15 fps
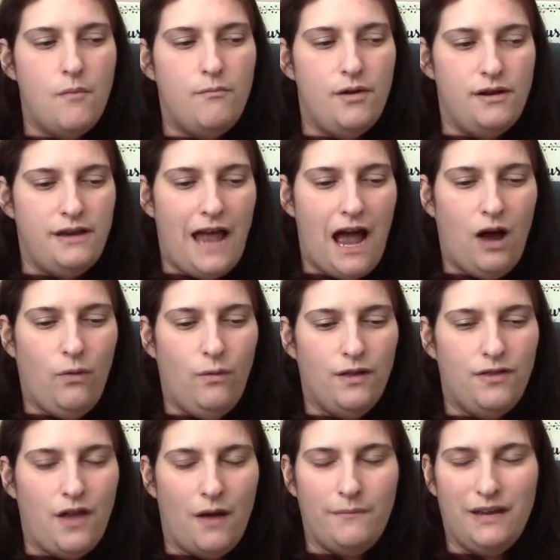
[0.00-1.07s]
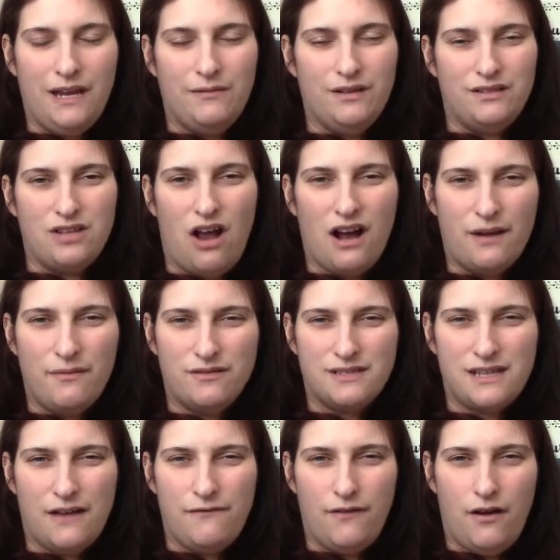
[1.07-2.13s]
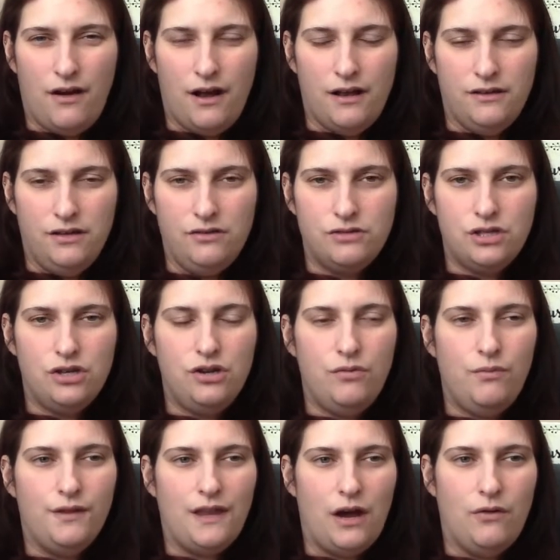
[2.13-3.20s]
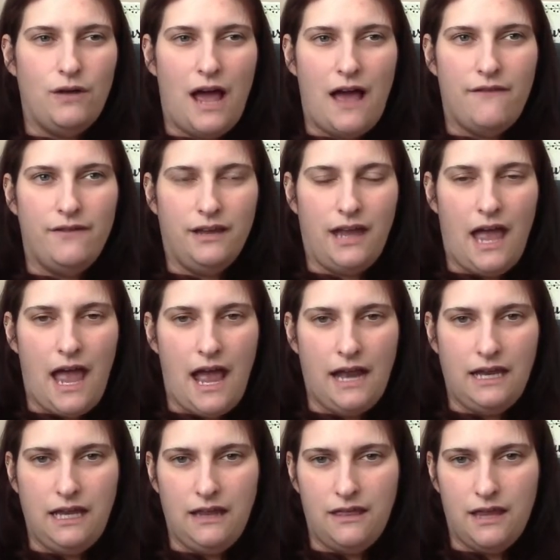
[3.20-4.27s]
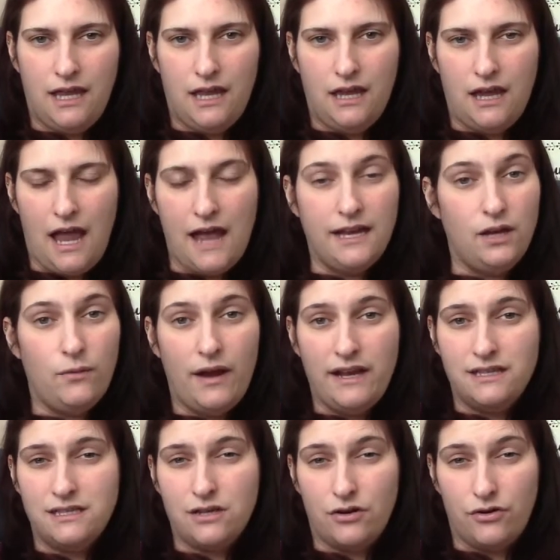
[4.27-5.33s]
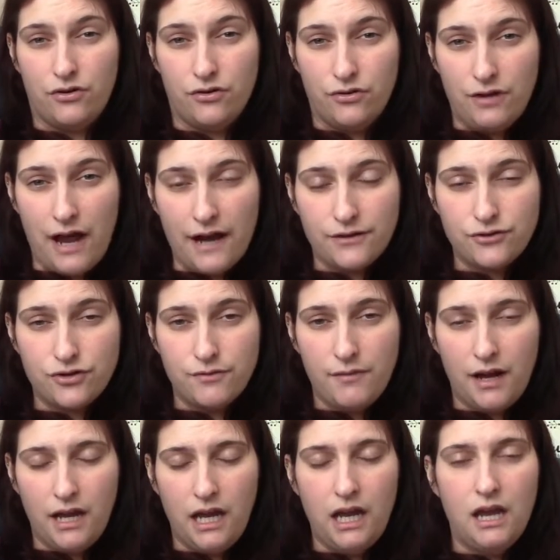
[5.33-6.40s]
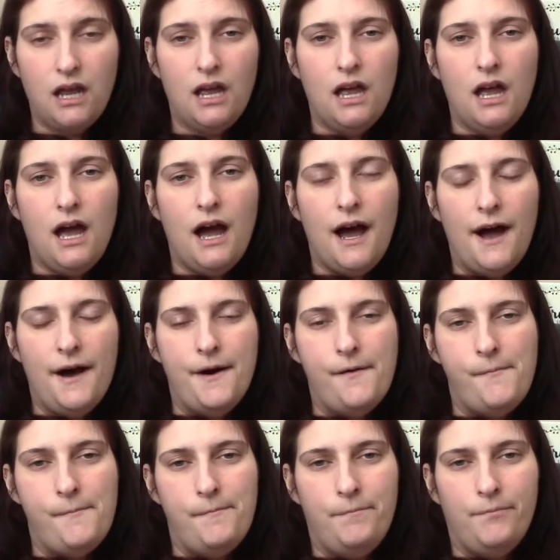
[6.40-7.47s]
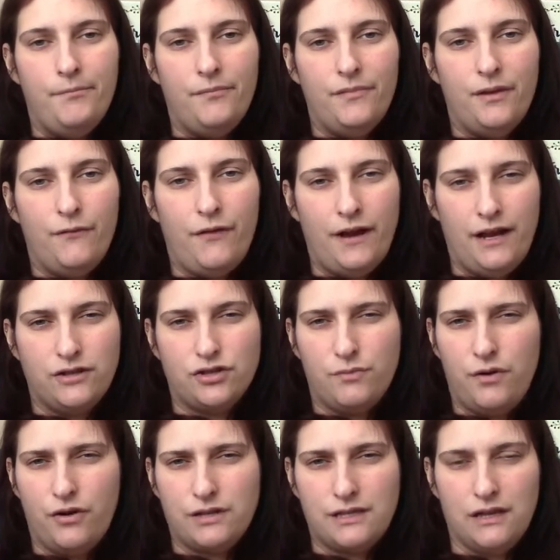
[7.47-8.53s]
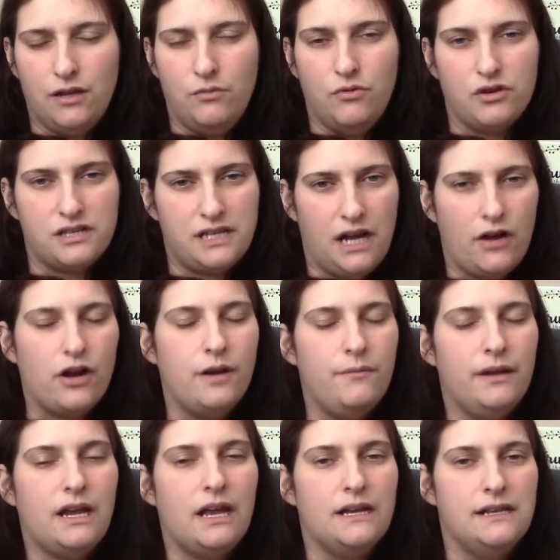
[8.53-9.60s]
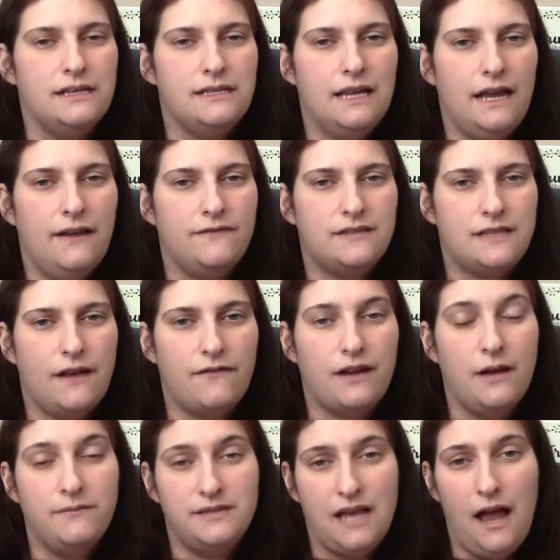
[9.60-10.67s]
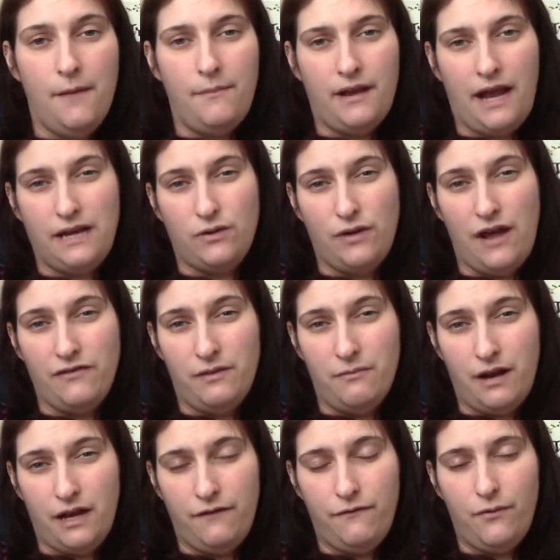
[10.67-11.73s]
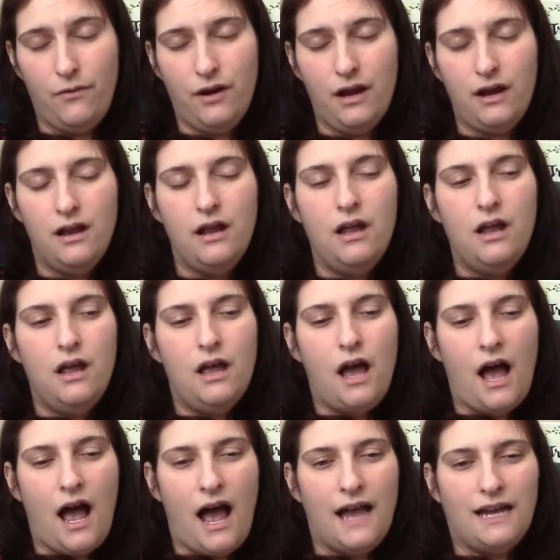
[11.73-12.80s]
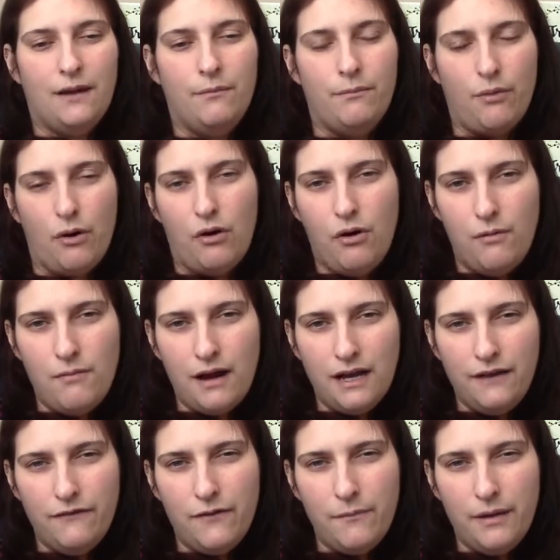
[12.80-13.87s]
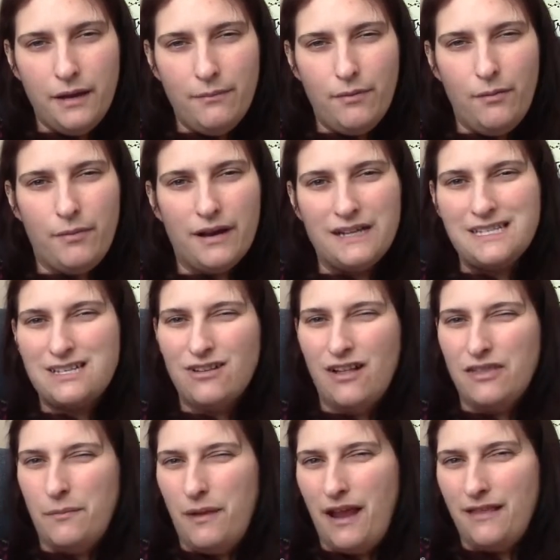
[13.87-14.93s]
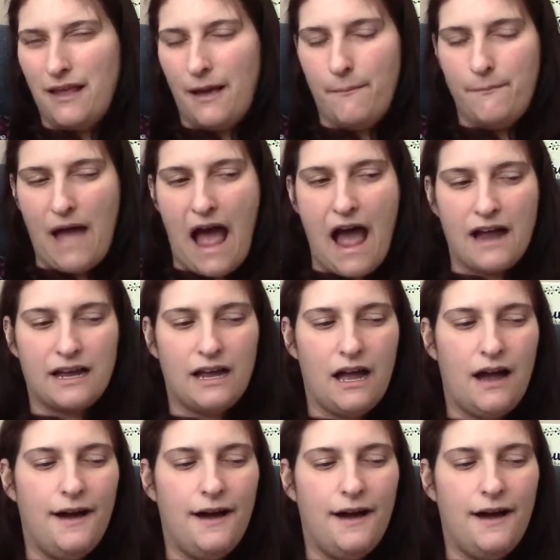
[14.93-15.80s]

But now, with not being able to talk about stuff on YouTube, without having anything, any ways to earn extra money, the financial part's a little more scary, because if stuff comes up and I don't have the money for it, I can borrow money from people, but I still have to pay that back.